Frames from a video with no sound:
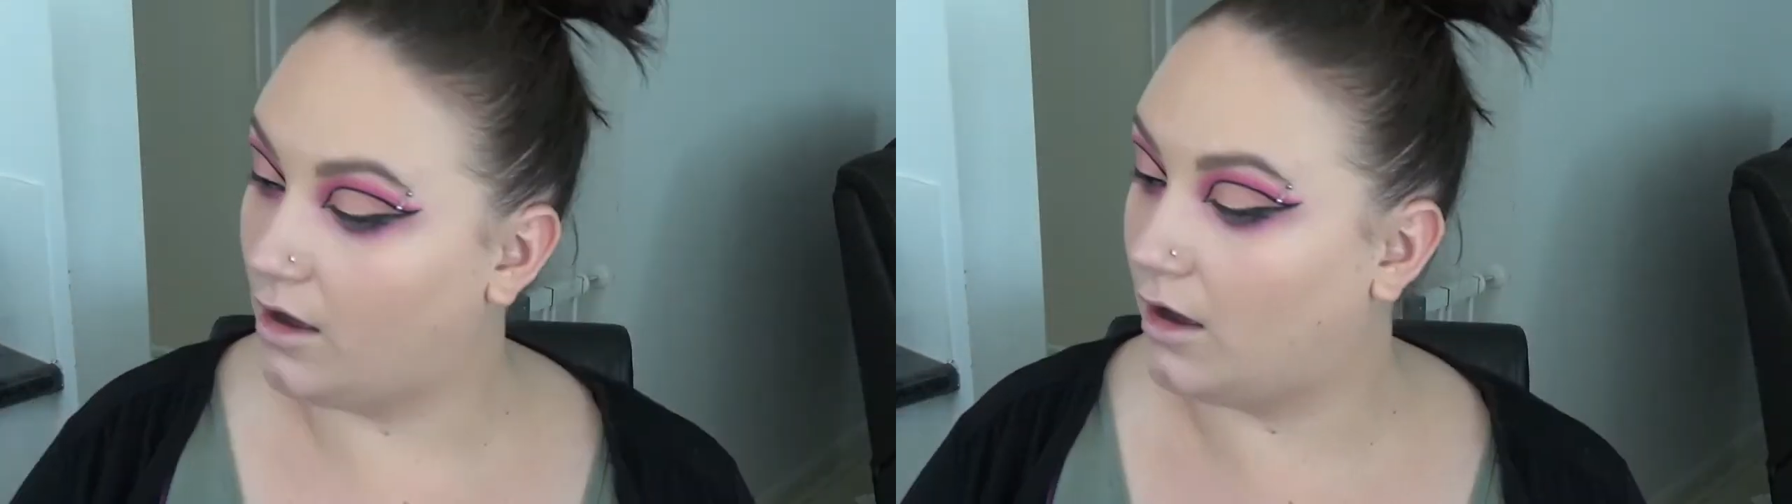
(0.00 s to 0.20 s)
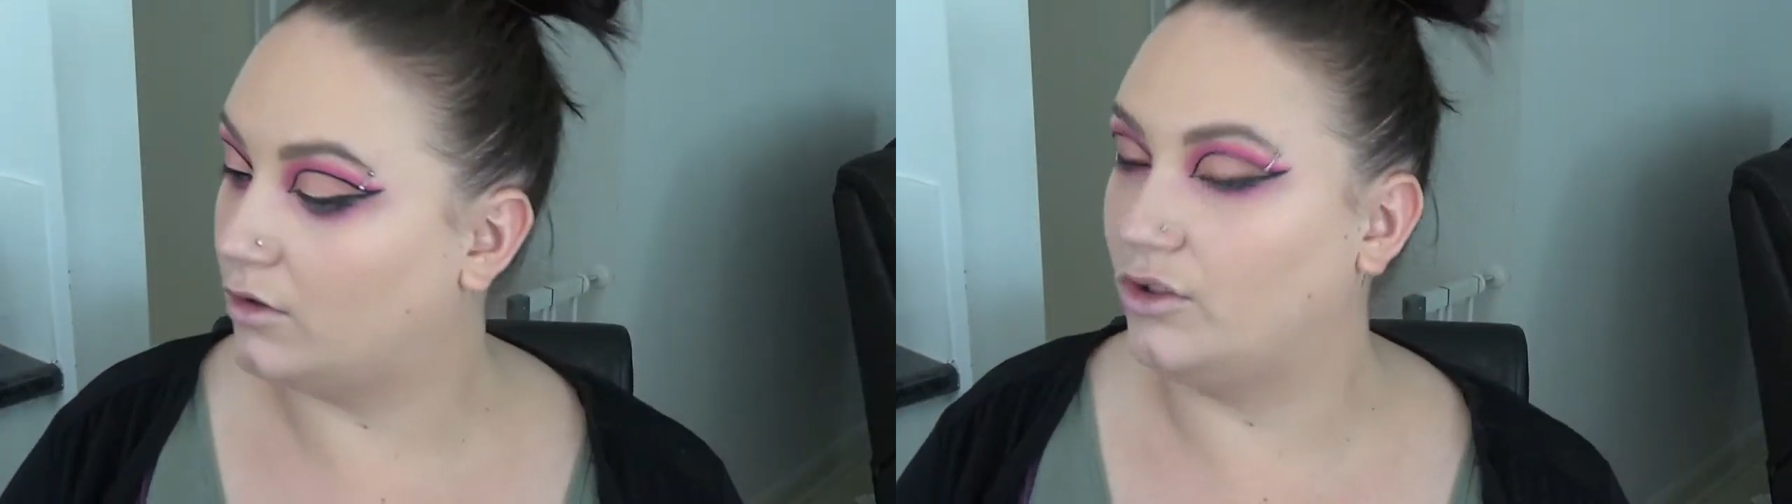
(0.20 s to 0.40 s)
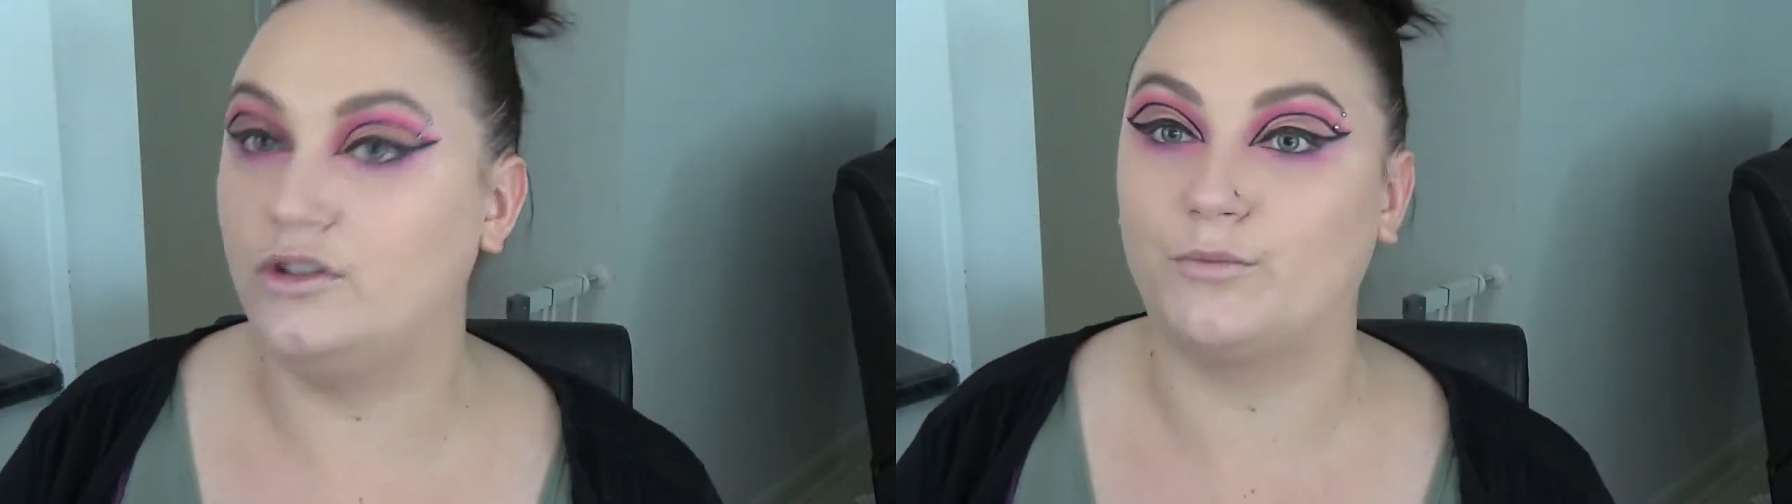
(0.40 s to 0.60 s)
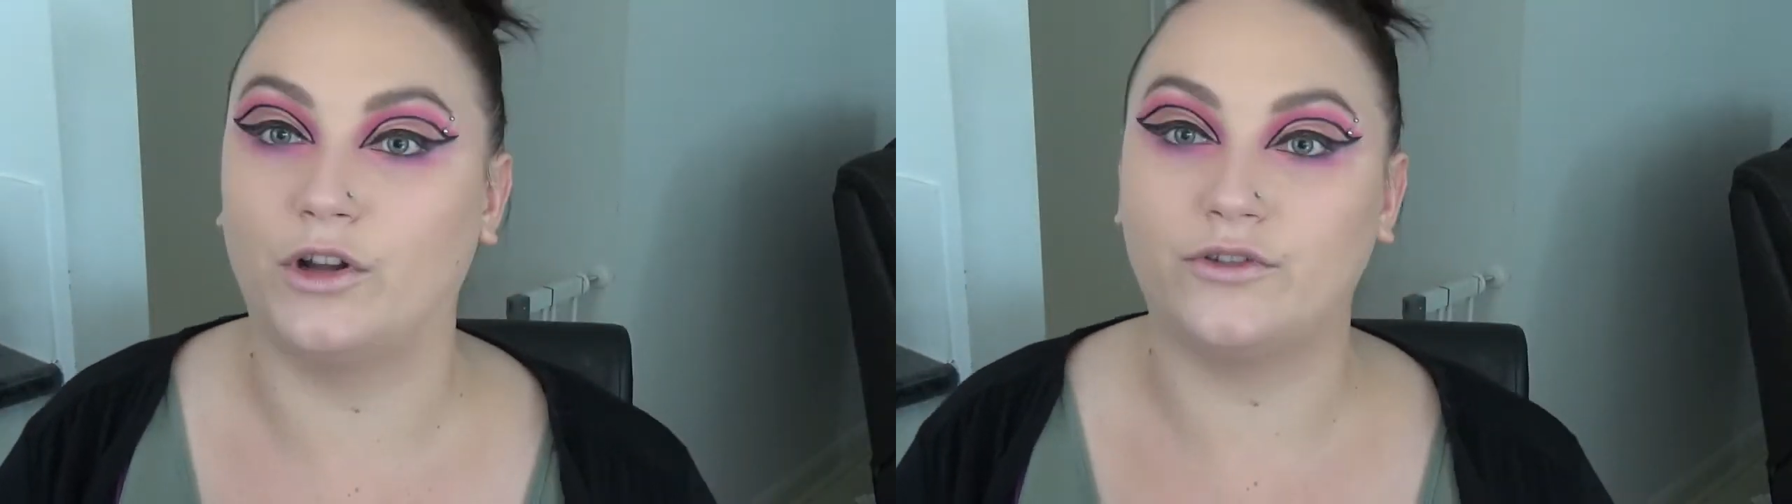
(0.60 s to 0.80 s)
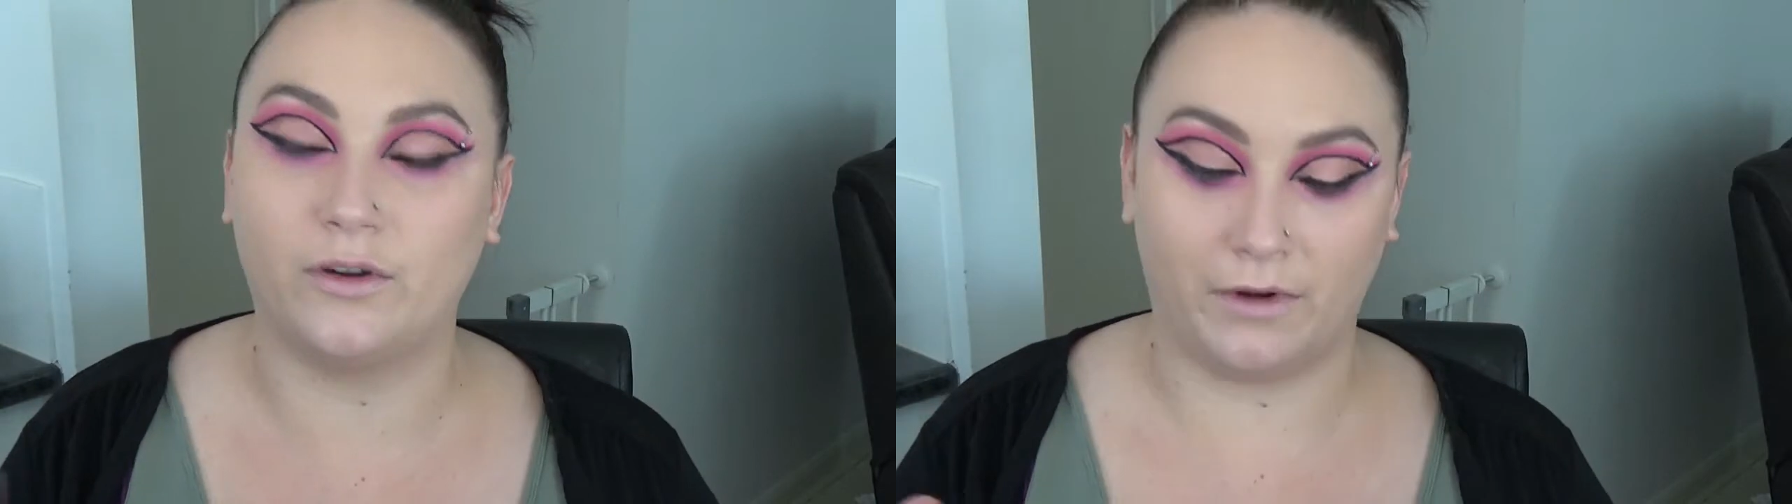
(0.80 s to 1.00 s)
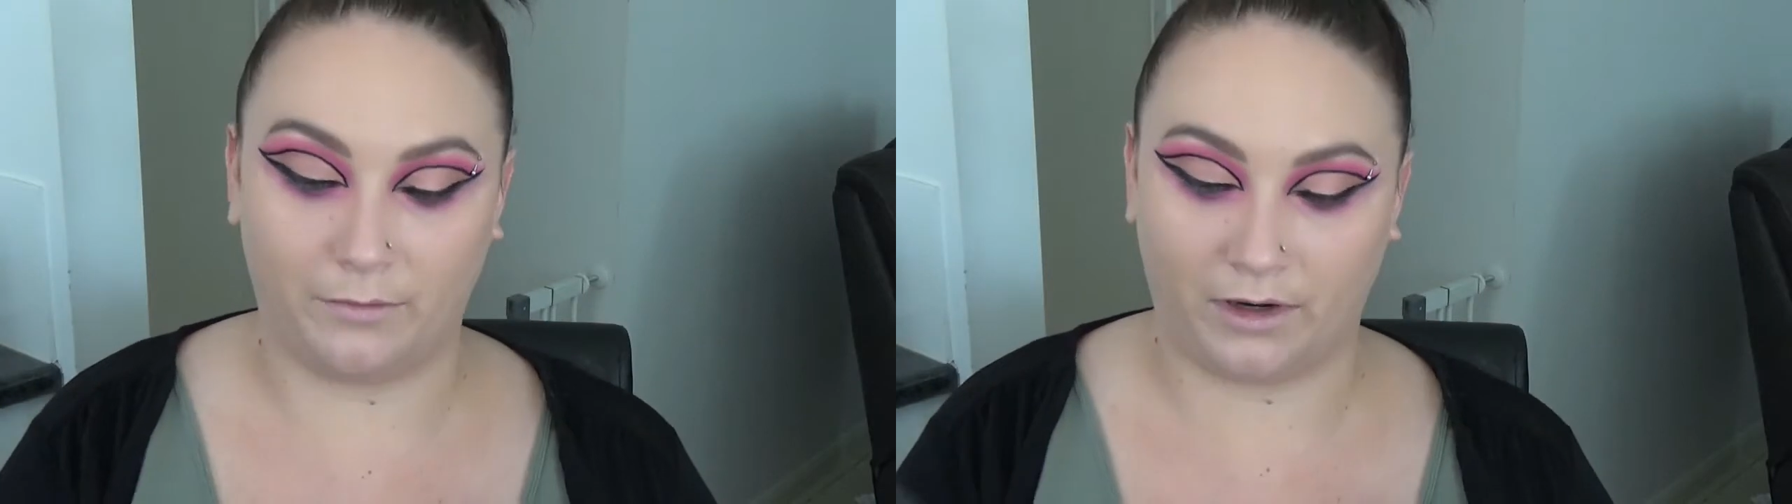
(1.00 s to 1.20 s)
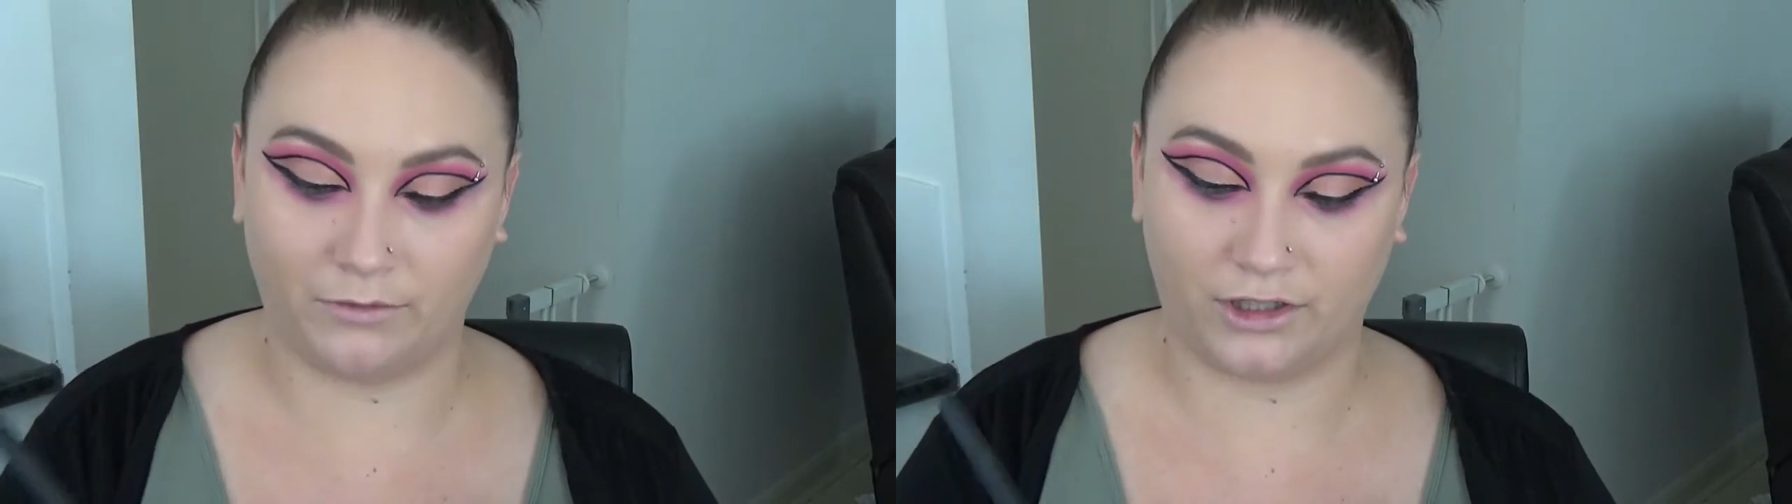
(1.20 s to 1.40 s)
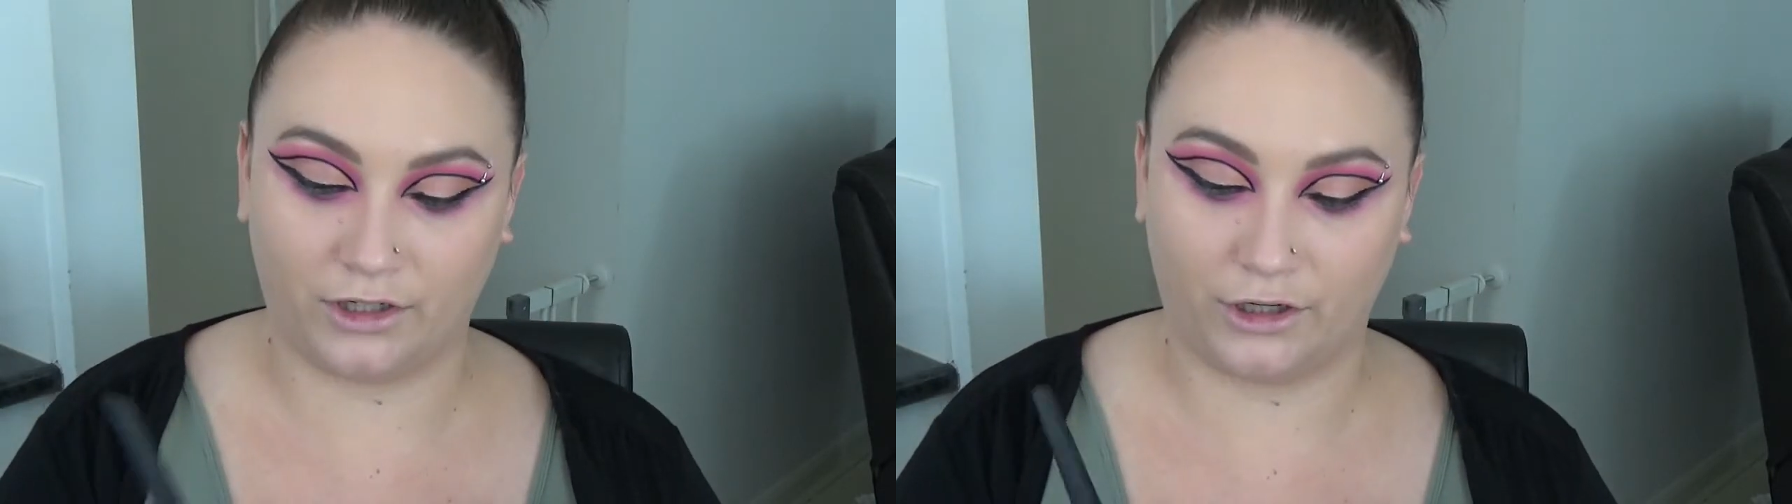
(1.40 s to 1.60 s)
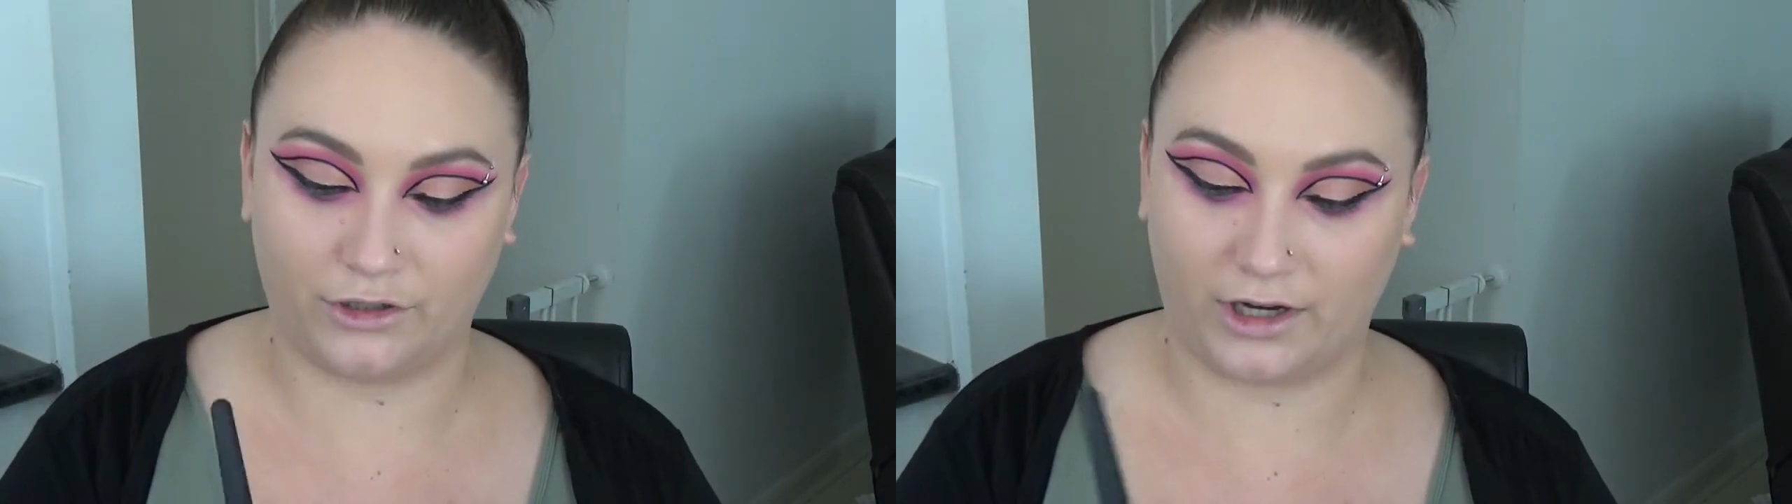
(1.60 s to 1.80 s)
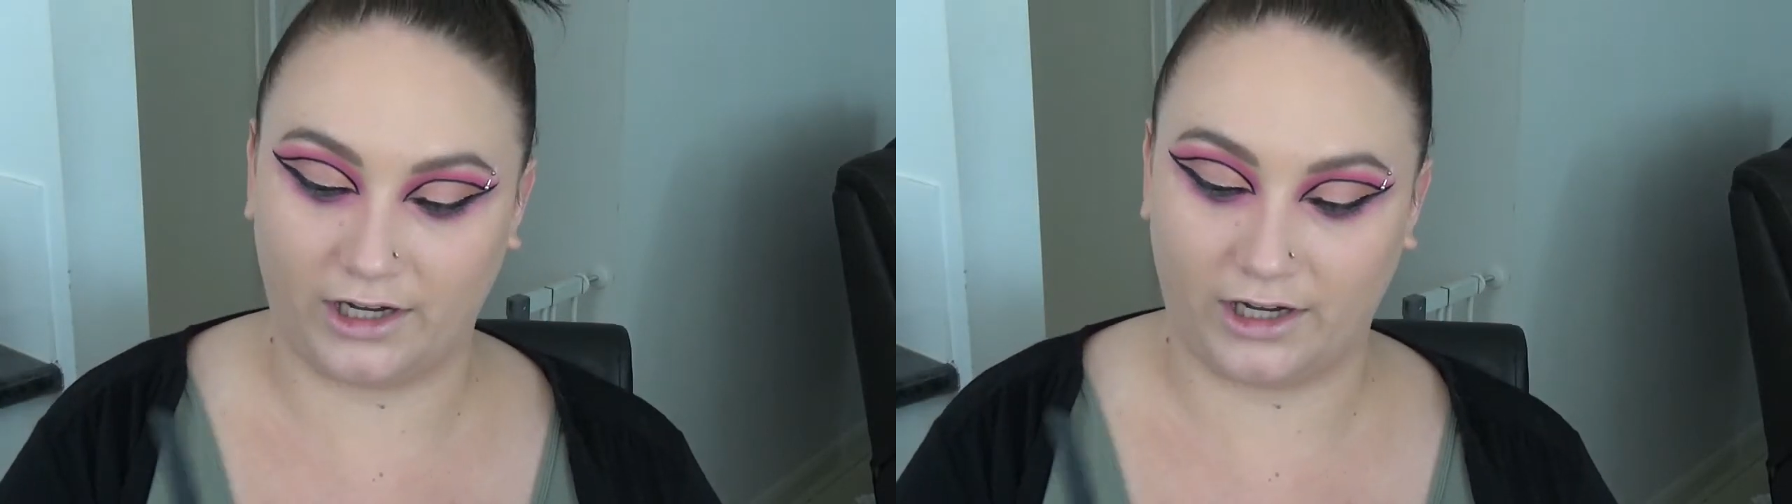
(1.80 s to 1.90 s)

I'll use bronzer in a minute, but I'm just gonna go straight